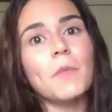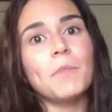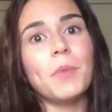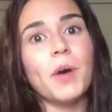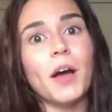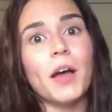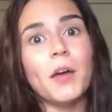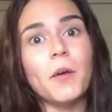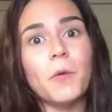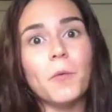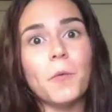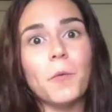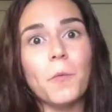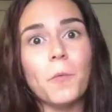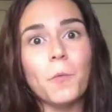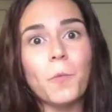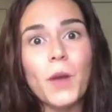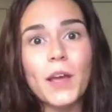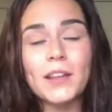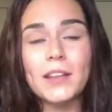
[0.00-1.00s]
But
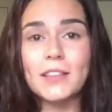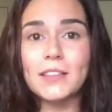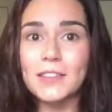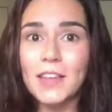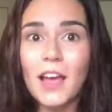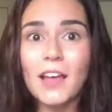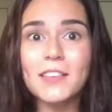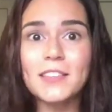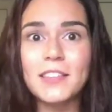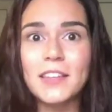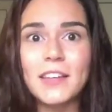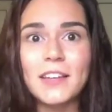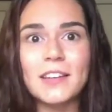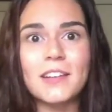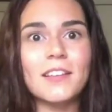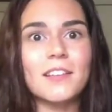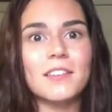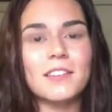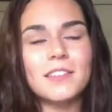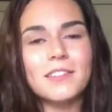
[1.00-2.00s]
when it
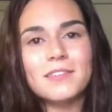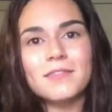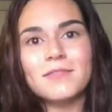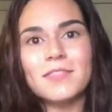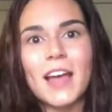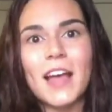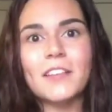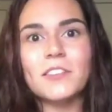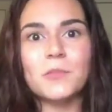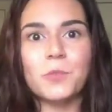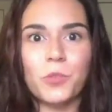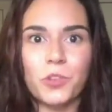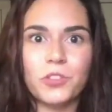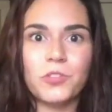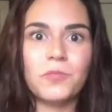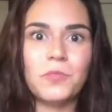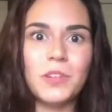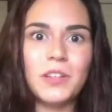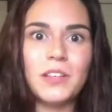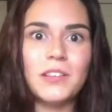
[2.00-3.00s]
doesn't, that's where
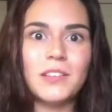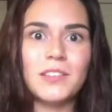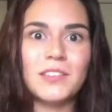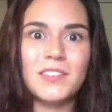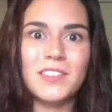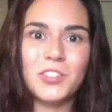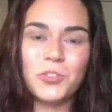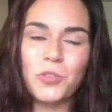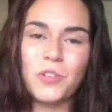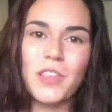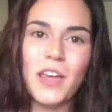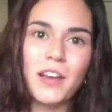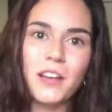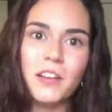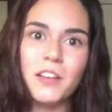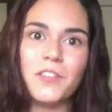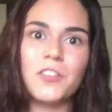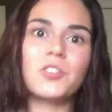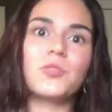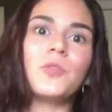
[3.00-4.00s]
you need sort of that
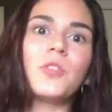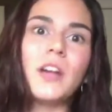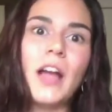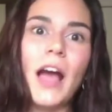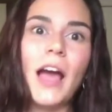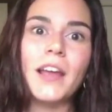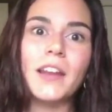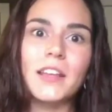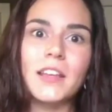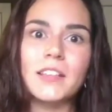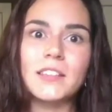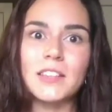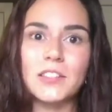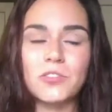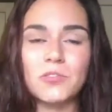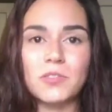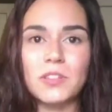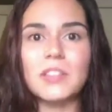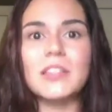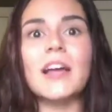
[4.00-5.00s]
individual guidance, and
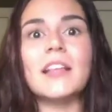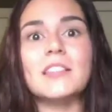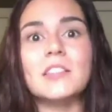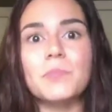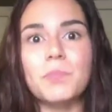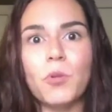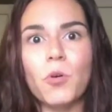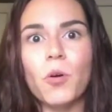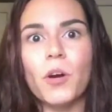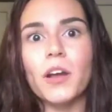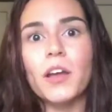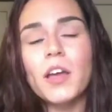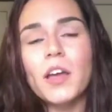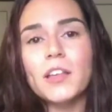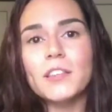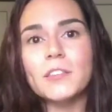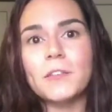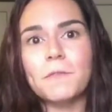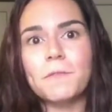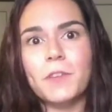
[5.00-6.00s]
you need that support
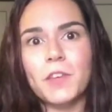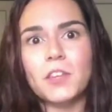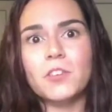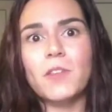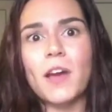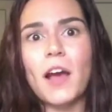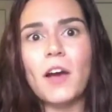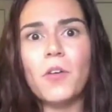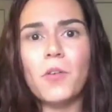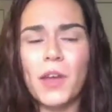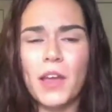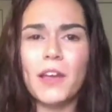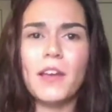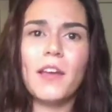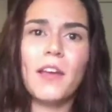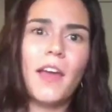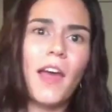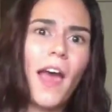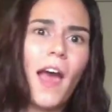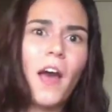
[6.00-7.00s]
to figure out, okay,
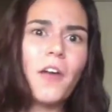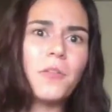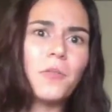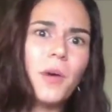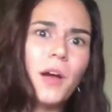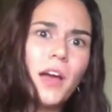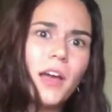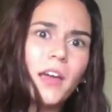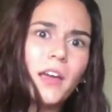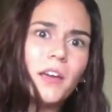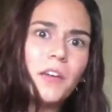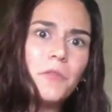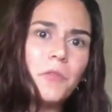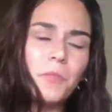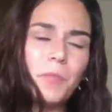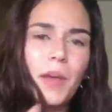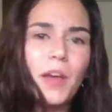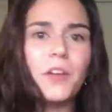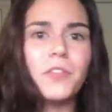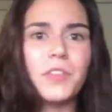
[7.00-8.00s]
how do I
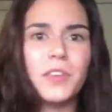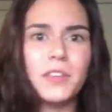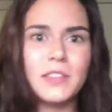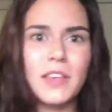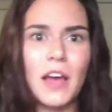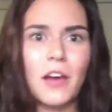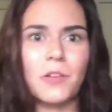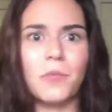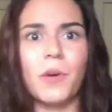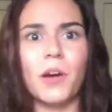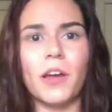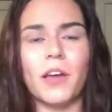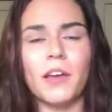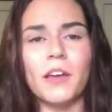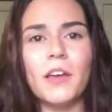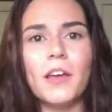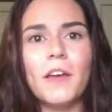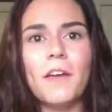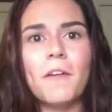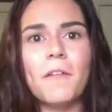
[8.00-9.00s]
repair this? How do
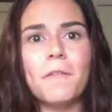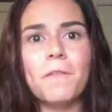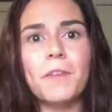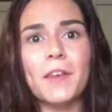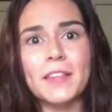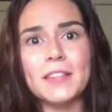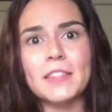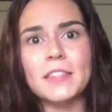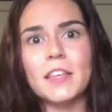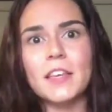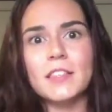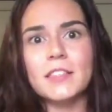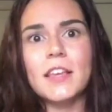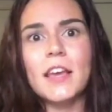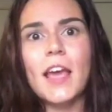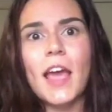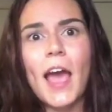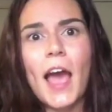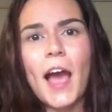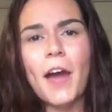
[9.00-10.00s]
I fix this?
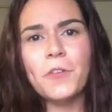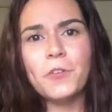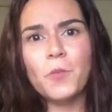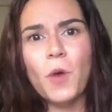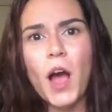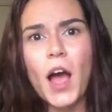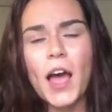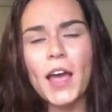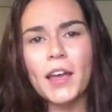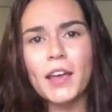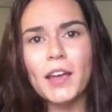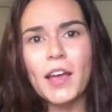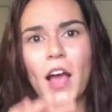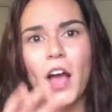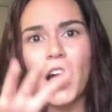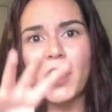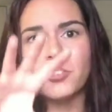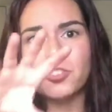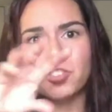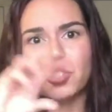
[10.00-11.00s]
How do I
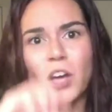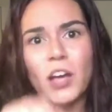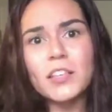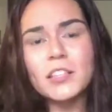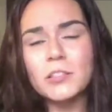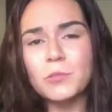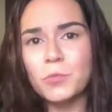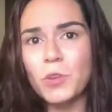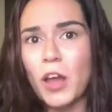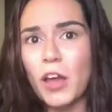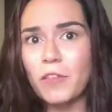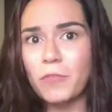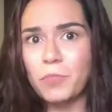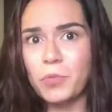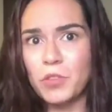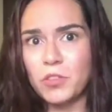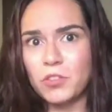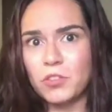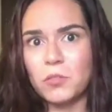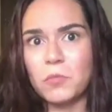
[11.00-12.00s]
adjust what I've
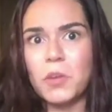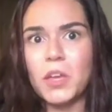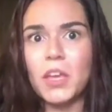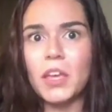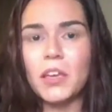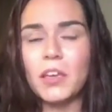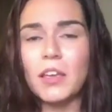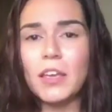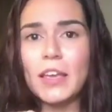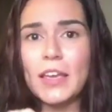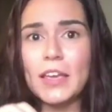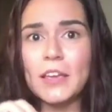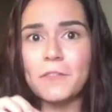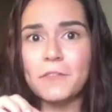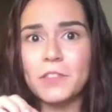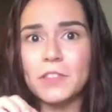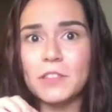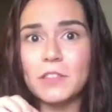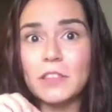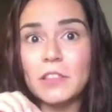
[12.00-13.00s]
been doing
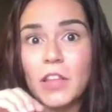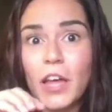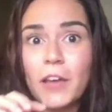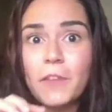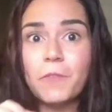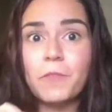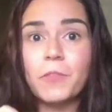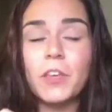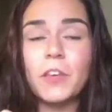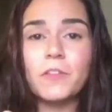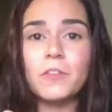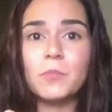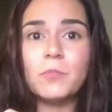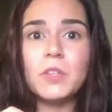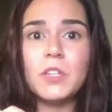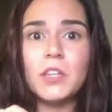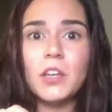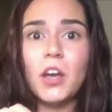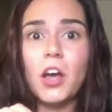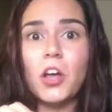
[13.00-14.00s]
if life gives
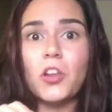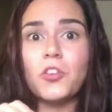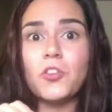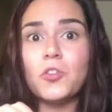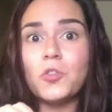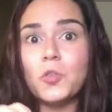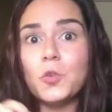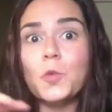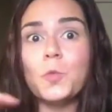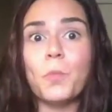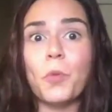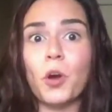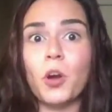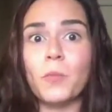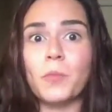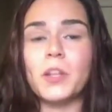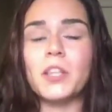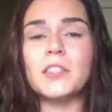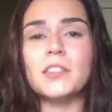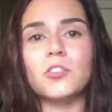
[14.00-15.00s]
me a new
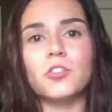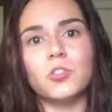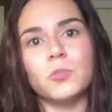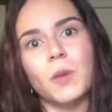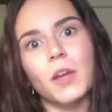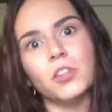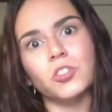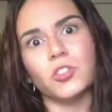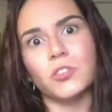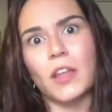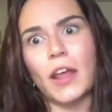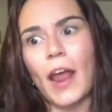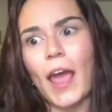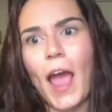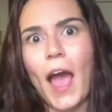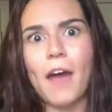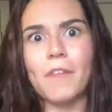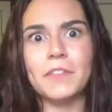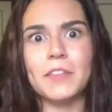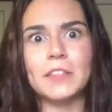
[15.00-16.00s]
permanent situation that I
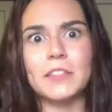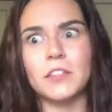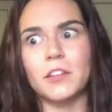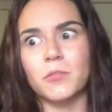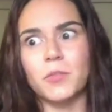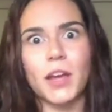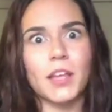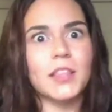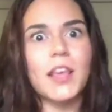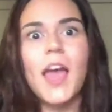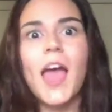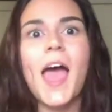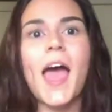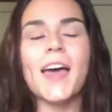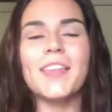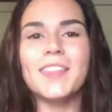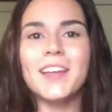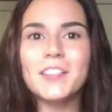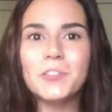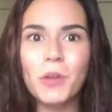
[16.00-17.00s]
have to deal with?
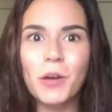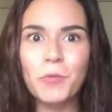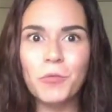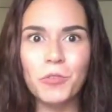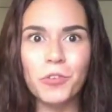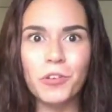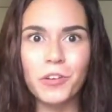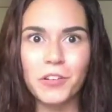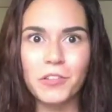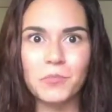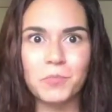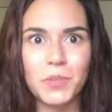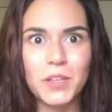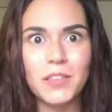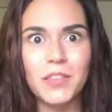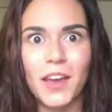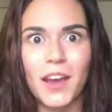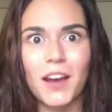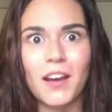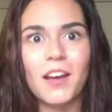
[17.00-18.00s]
And that's why we're all going to
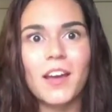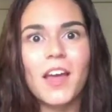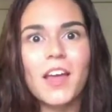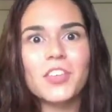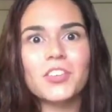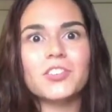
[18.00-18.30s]
be there.